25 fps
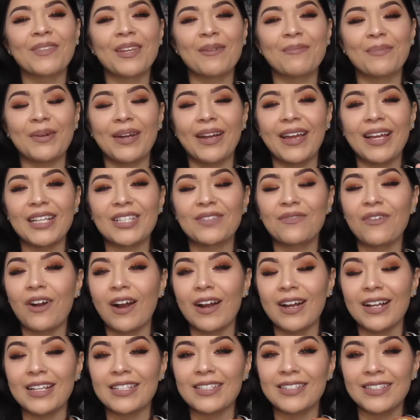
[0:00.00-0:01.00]
But as
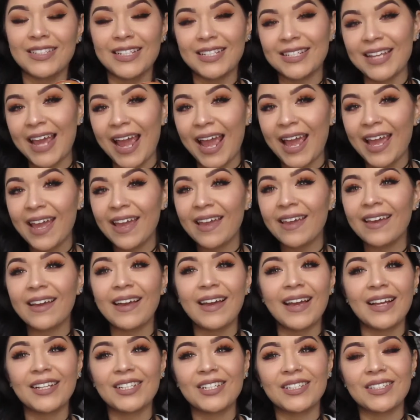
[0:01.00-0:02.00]
far as today,
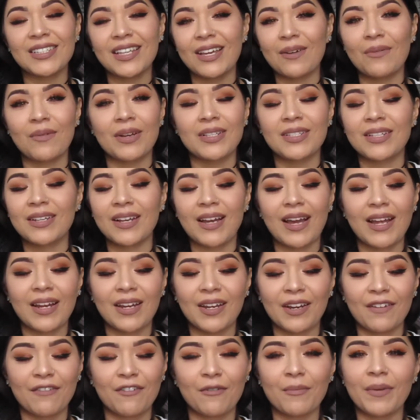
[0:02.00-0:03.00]
it wasn't
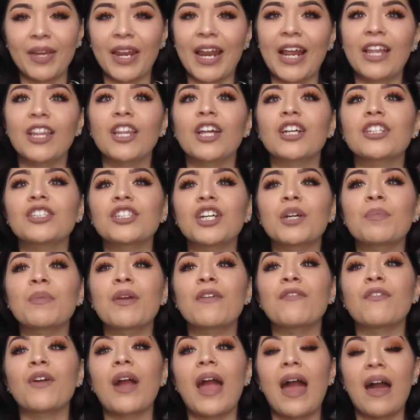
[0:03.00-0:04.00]
cutting it for me, and it took
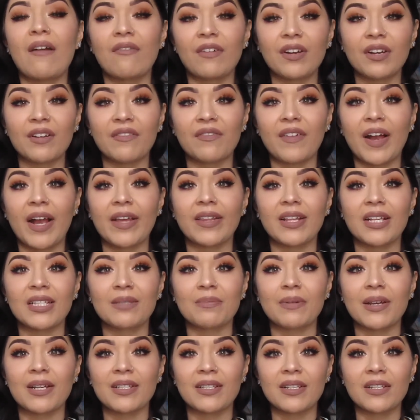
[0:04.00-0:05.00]
me forever to find
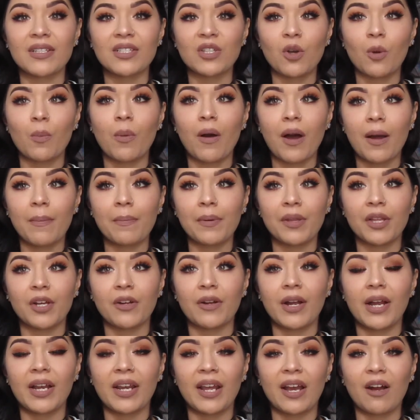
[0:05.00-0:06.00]
this because it's so popular
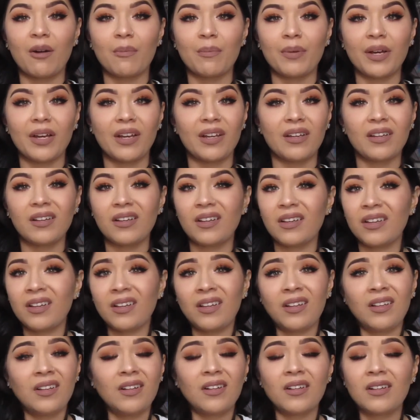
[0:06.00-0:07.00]
right now, but
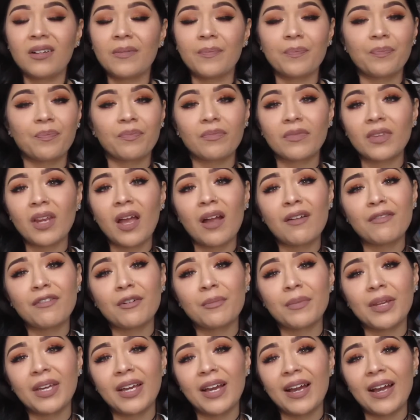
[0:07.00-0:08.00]
not
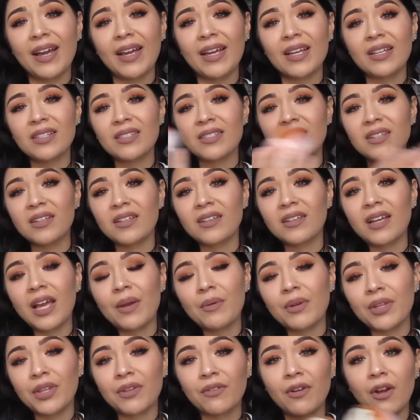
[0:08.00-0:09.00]
for me, guys. I
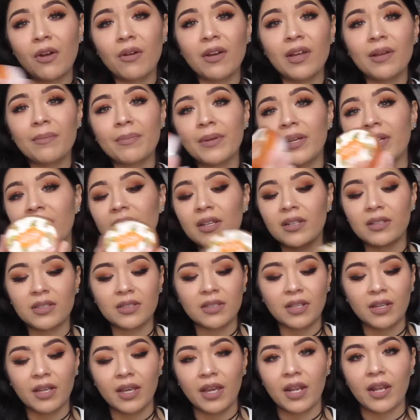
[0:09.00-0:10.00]
would throw it, but it's
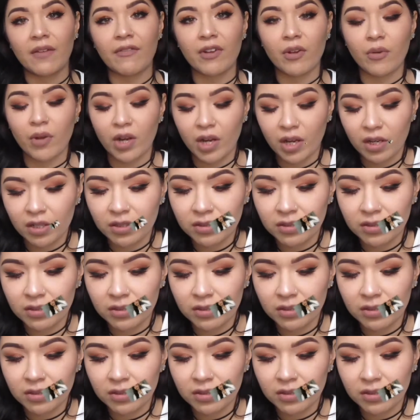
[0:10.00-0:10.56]
gonna be